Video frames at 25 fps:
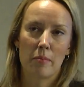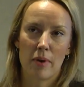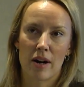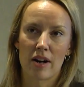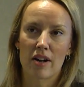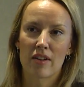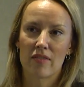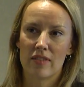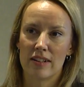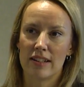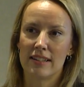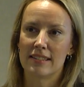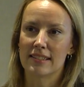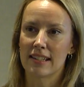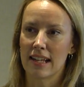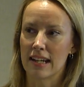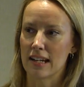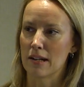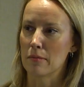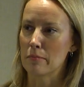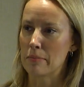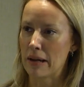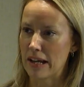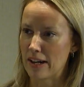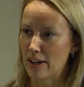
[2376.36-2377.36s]
part of it is
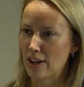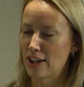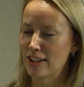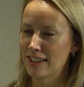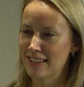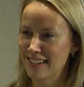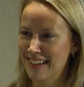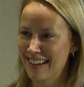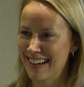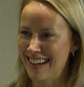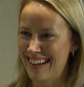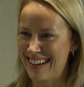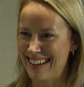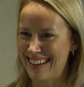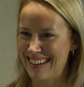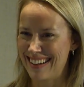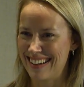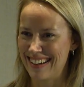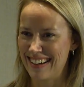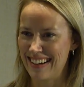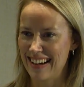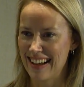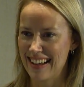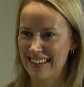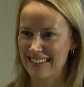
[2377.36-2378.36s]
getting better.
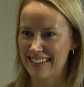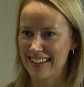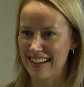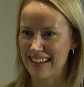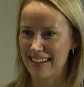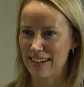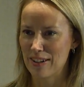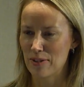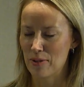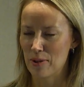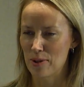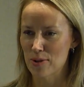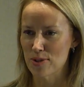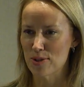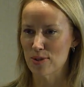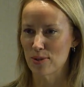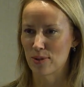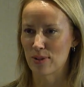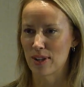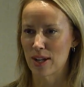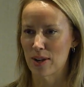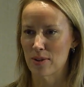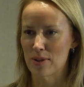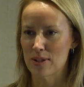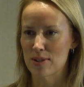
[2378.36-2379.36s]
And then
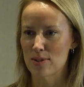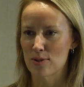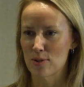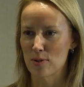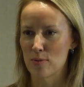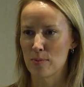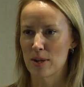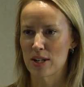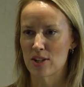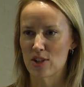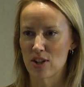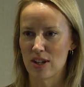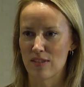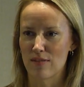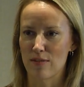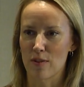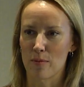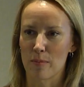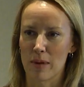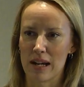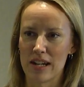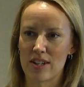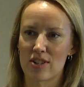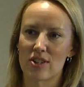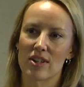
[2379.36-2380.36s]
also there is so much
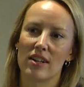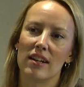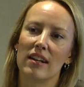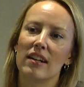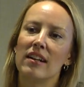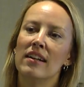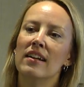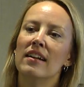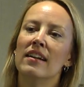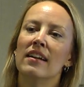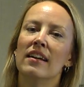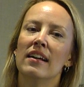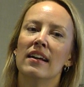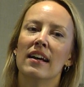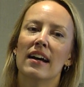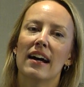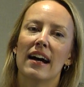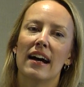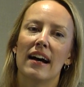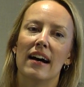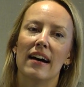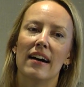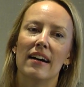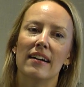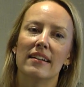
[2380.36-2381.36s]
information
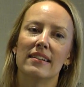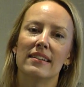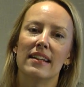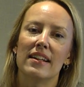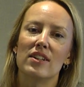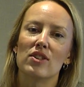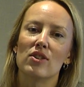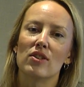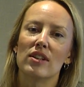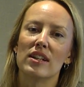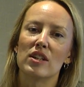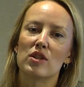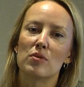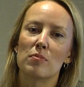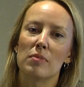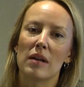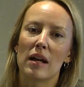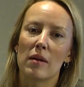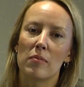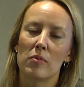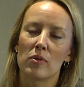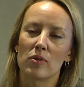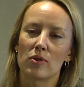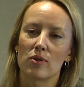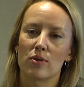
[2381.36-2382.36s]
that you need to be
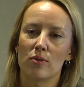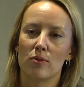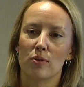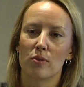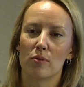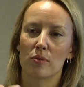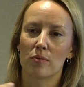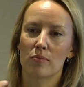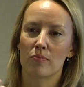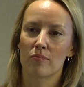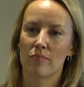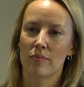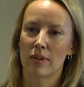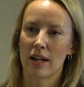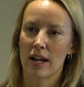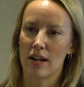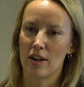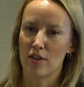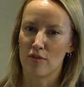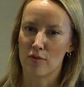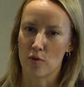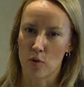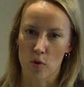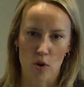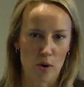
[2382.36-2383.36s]
able to
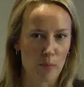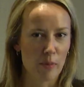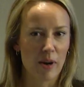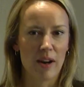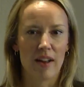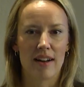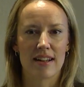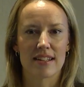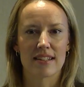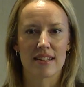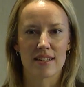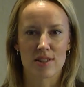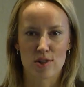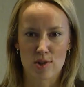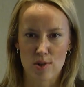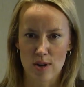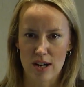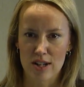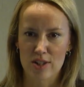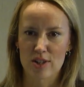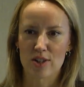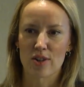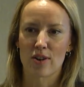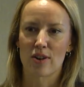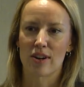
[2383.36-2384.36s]
kind of normalize and
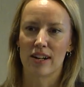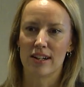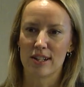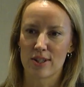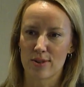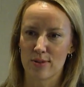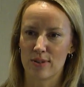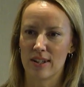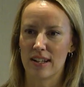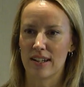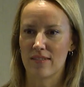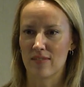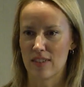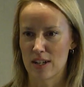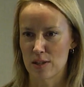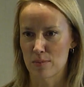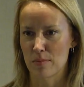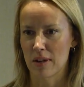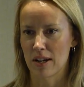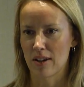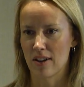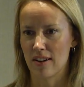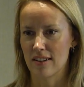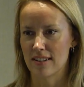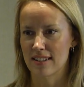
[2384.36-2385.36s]
structure into the
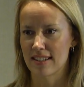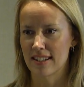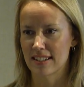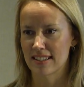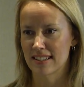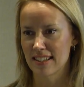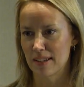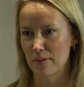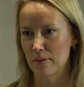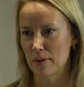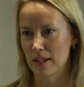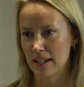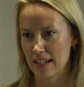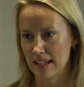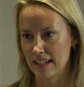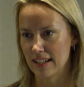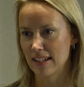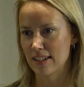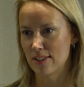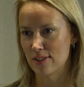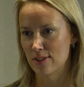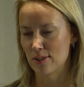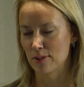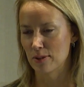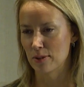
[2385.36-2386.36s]
investment context that we
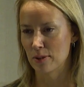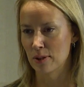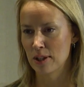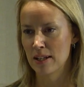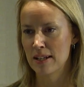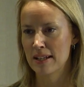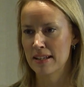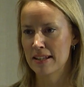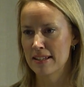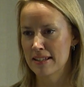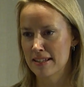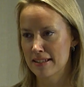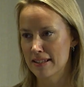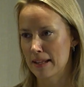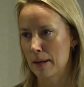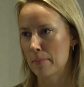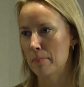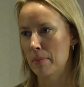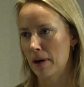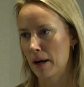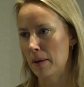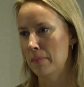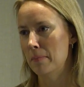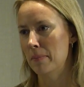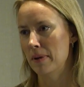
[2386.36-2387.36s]
needed to
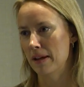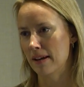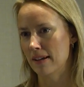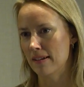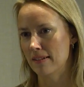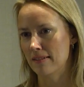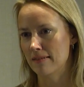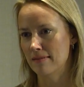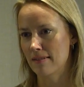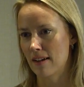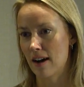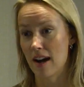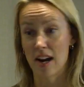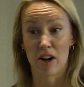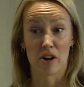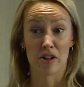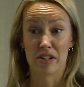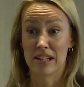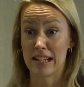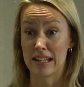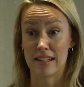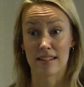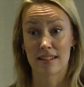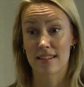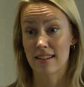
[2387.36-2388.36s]
step up and hire
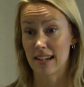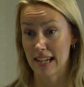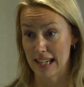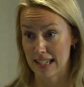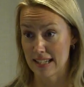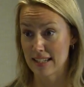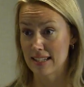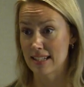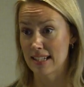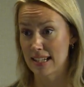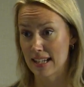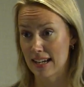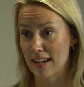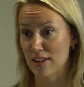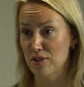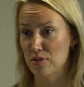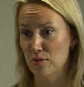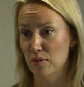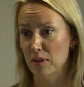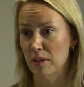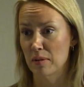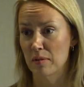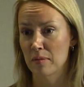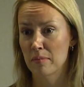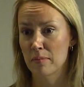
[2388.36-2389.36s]
data scientists and
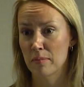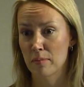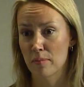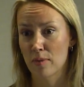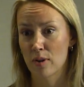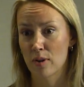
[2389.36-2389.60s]
actually